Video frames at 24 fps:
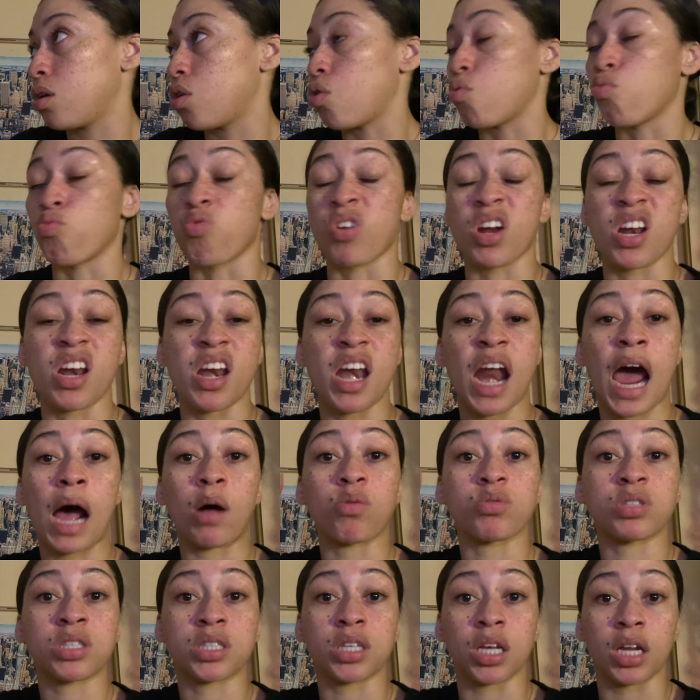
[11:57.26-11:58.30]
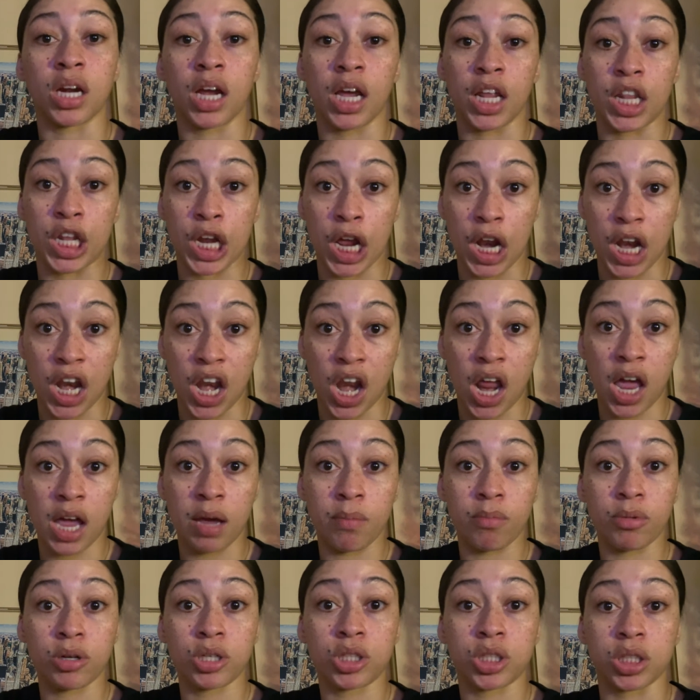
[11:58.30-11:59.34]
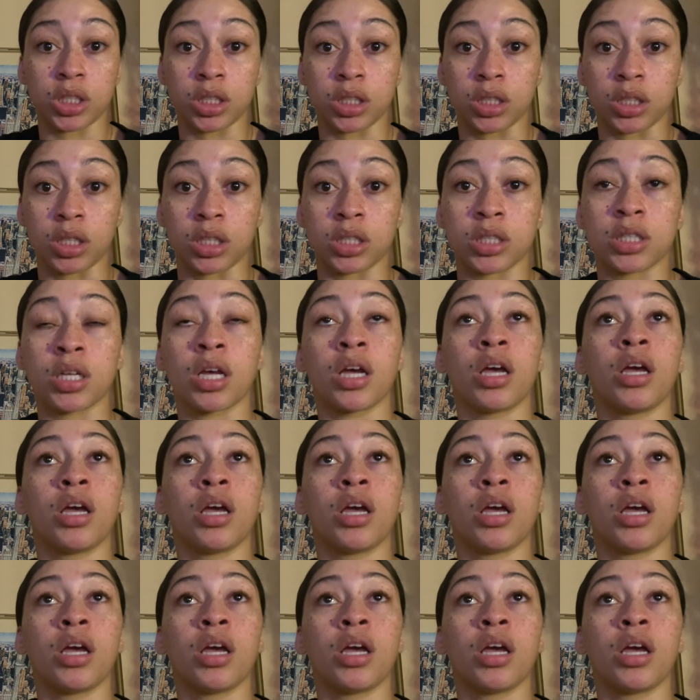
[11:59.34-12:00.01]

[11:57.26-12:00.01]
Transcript: Renounce it in the name of Jesus.